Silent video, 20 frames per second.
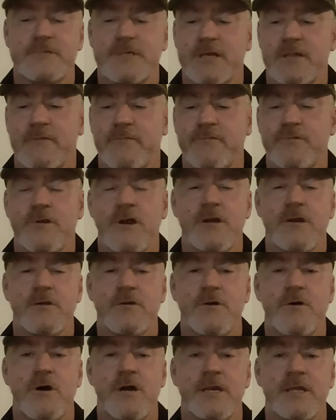So they've thrown a
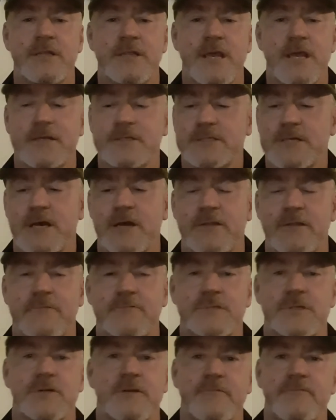9 in there, so
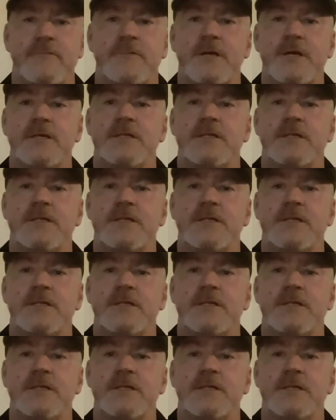they've sort of